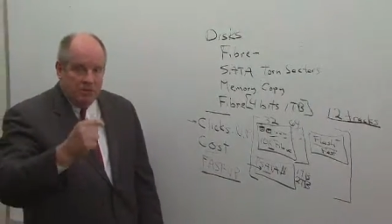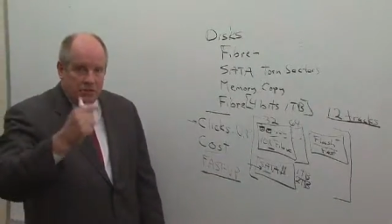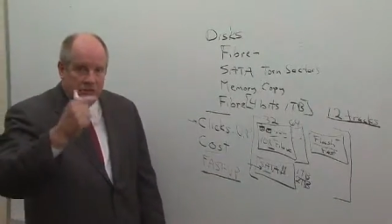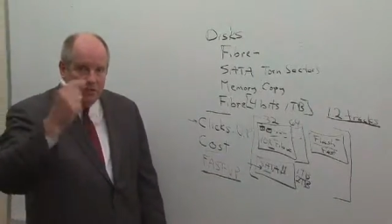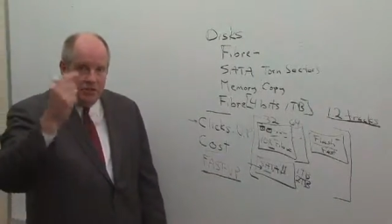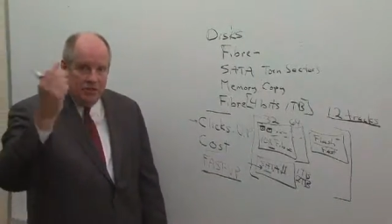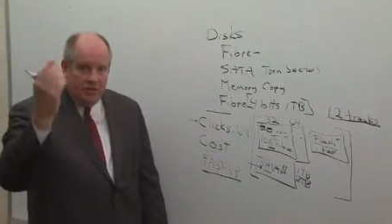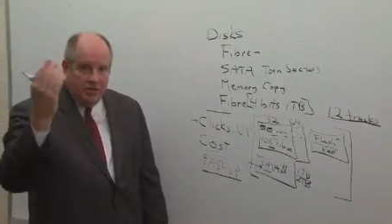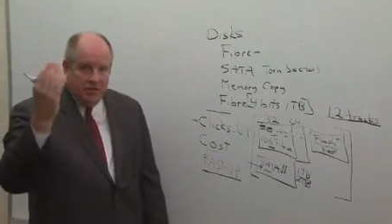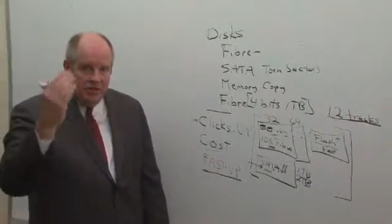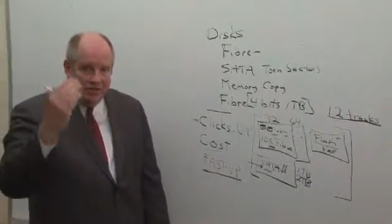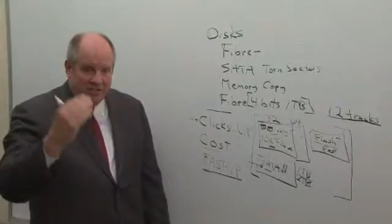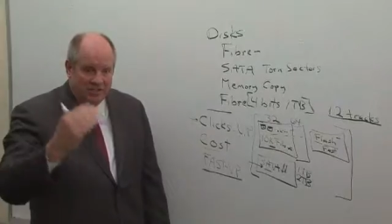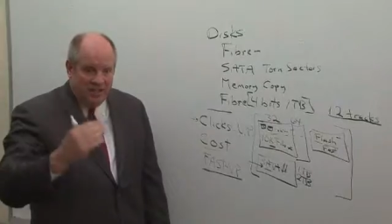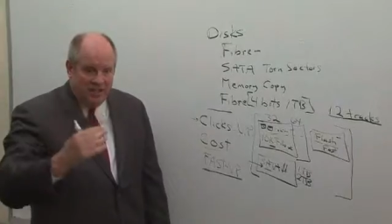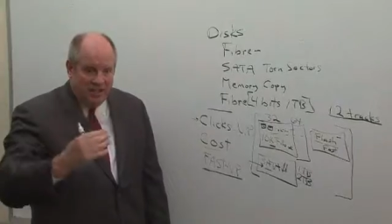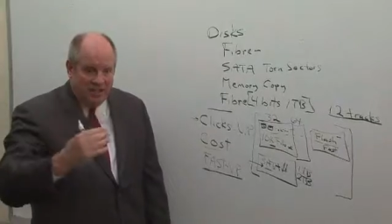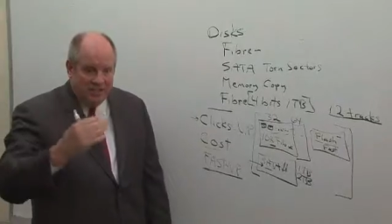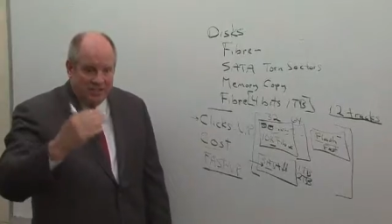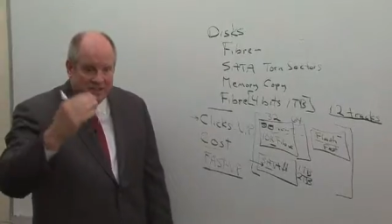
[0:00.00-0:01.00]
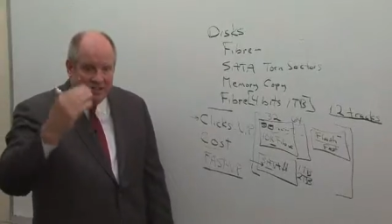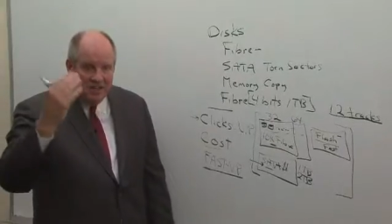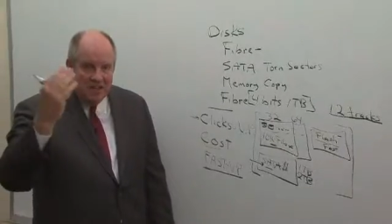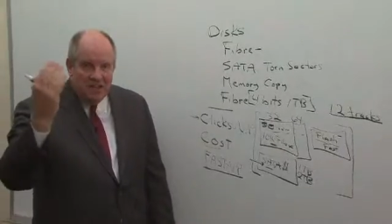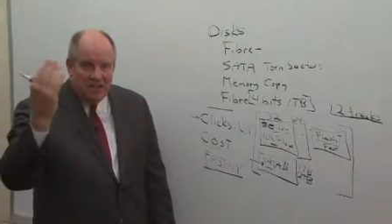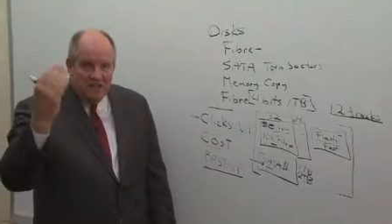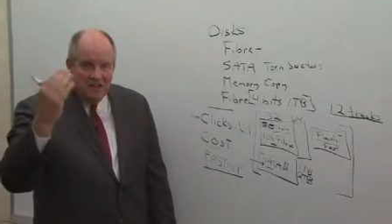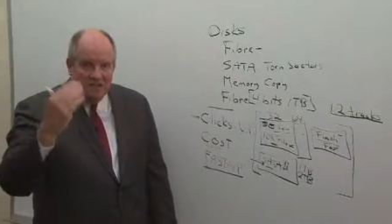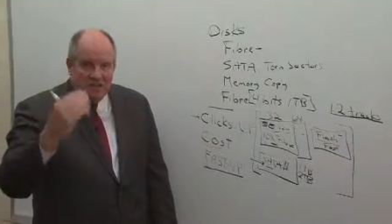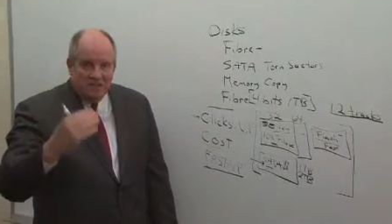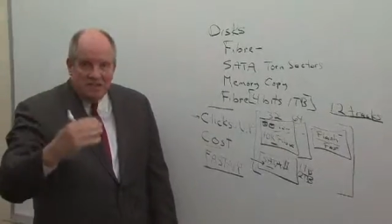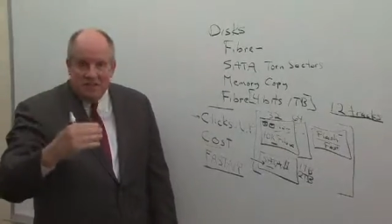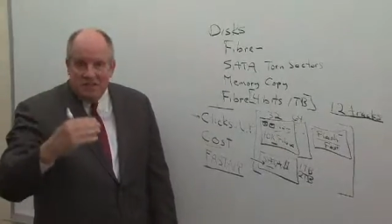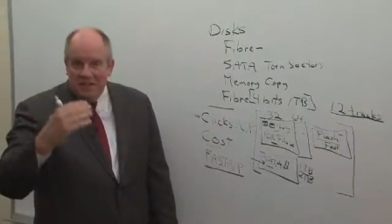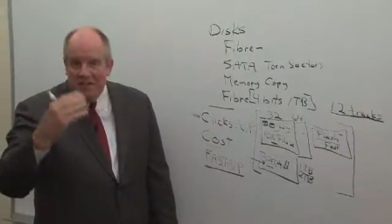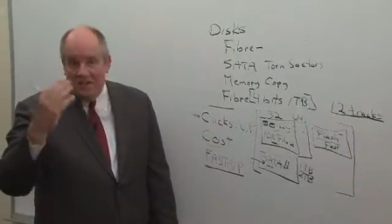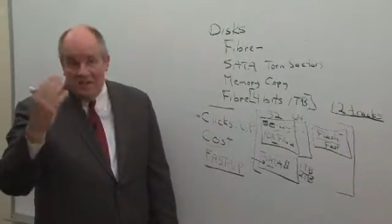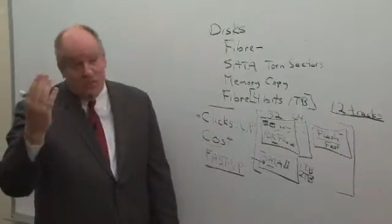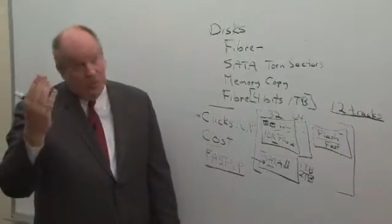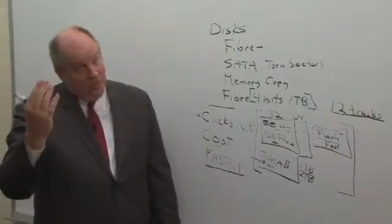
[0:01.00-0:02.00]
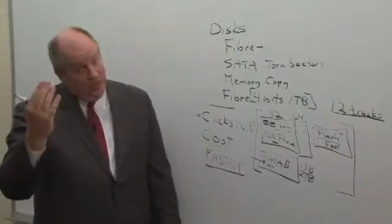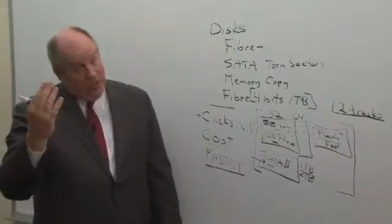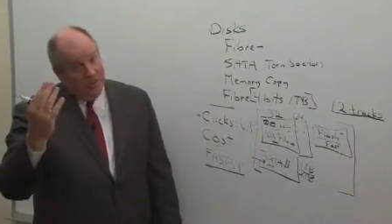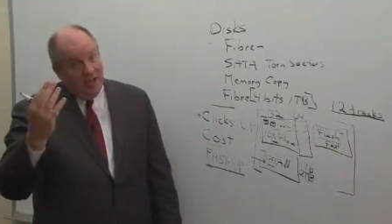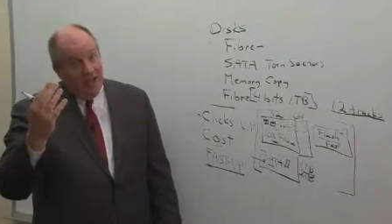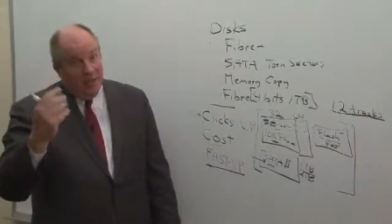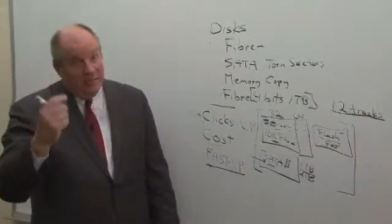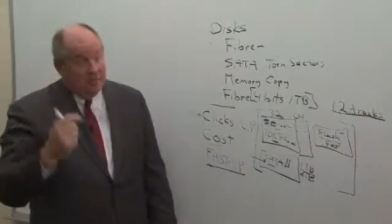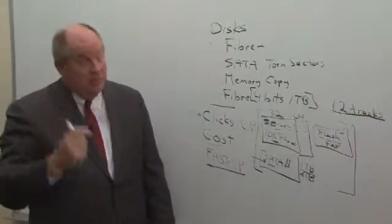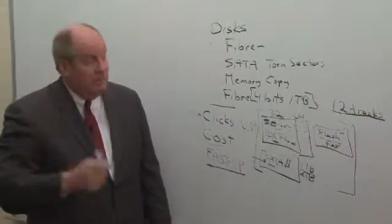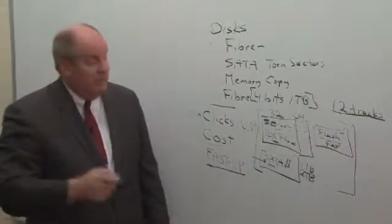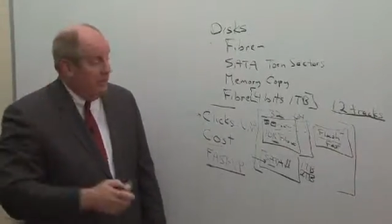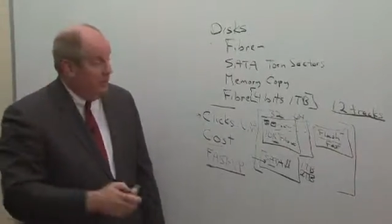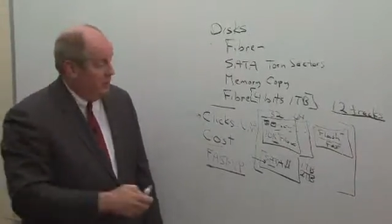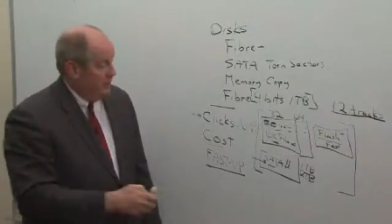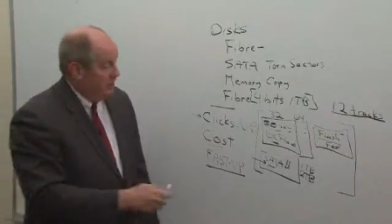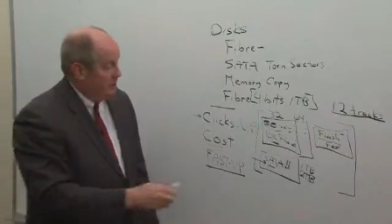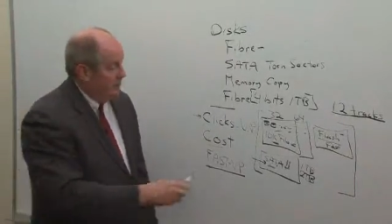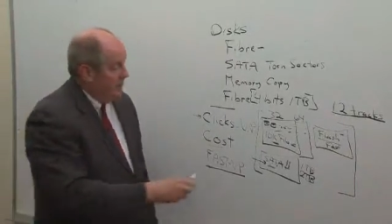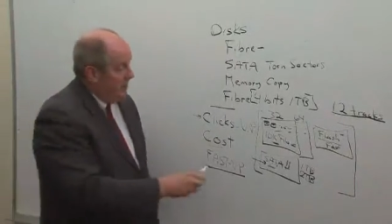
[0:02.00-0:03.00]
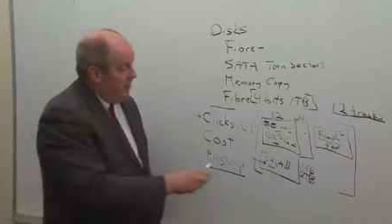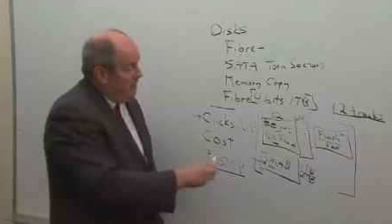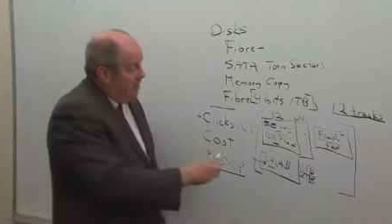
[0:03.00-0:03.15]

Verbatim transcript: this is going to get 10, 15, 20 times bigger.